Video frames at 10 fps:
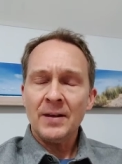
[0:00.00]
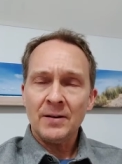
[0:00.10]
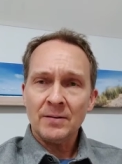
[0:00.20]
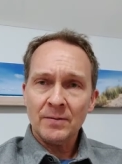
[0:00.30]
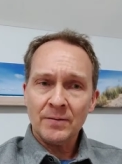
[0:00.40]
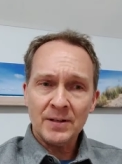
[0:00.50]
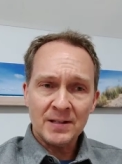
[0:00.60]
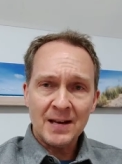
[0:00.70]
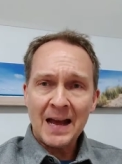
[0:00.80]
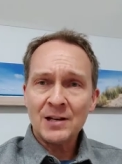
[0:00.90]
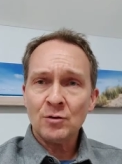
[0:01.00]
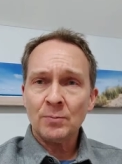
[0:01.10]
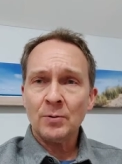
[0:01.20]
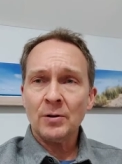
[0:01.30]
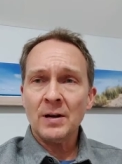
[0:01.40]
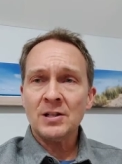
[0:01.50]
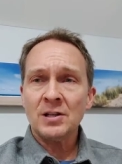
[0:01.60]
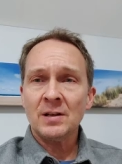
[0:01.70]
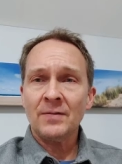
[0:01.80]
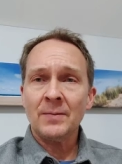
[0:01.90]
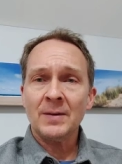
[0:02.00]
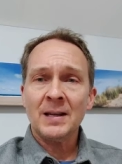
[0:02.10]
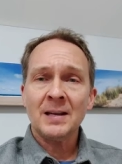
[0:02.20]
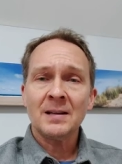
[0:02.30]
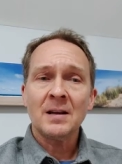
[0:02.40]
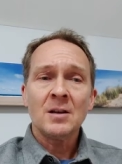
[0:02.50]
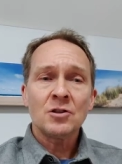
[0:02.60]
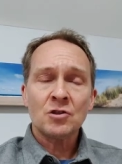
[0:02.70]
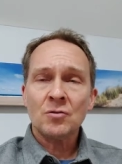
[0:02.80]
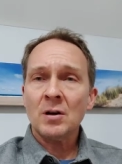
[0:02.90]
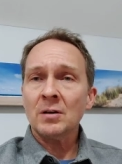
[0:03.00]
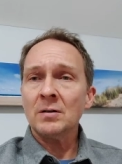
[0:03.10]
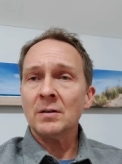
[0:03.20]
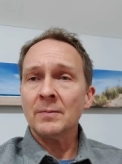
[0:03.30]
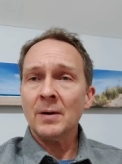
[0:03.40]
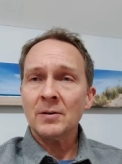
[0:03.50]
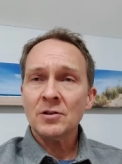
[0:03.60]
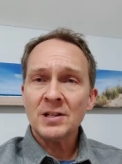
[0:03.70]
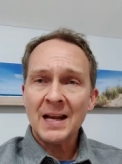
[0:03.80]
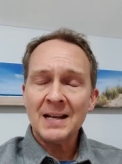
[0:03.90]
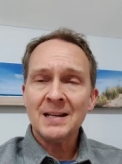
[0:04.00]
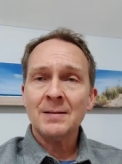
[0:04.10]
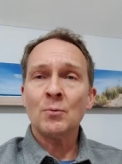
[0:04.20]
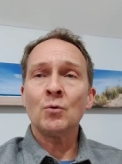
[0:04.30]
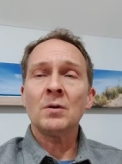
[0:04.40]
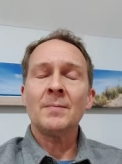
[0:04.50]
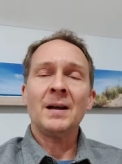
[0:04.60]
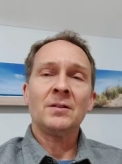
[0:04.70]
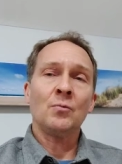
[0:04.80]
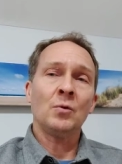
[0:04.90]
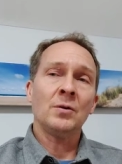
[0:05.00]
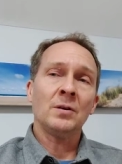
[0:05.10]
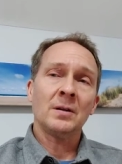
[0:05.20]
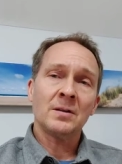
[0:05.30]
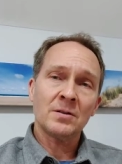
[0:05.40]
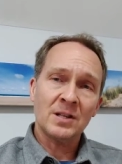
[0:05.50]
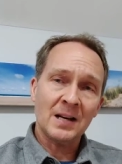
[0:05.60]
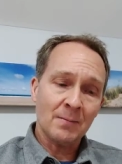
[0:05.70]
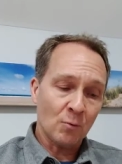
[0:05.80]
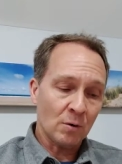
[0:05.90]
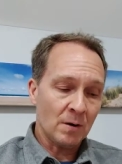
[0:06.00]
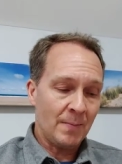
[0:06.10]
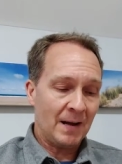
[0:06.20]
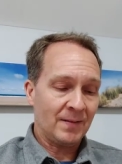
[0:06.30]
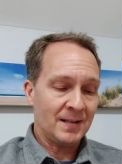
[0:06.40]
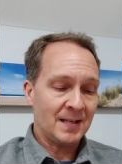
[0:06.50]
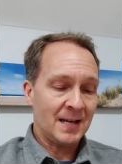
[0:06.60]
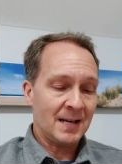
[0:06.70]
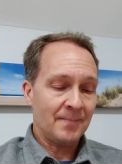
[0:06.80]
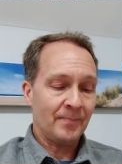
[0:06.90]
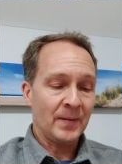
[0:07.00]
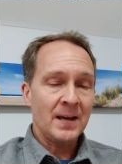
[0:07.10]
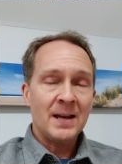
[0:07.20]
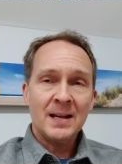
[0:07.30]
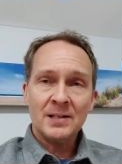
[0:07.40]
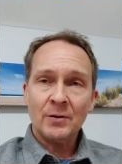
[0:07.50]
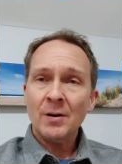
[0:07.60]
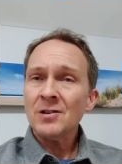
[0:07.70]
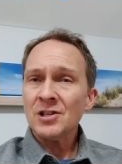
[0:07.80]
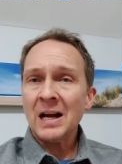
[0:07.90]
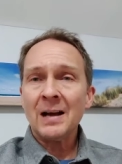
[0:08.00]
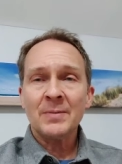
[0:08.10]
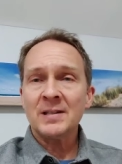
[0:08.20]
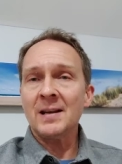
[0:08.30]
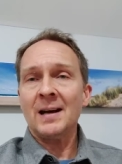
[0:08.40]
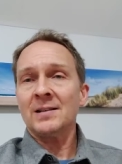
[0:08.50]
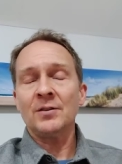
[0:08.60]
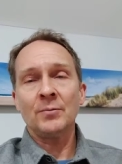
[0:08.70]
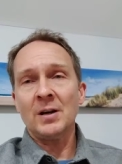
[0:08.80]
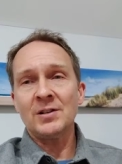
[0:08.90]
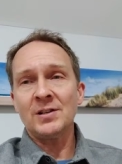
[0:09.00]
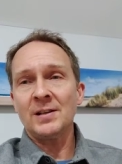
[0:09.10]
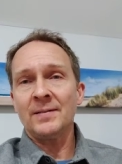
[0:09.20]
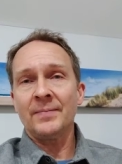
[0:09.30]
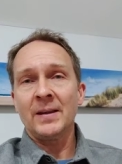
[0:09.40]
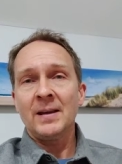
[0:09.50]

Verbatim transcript: their this natural progression of them getting stronger, them understanding more about the word, understanding more about the seed. And so our job is not to rush it.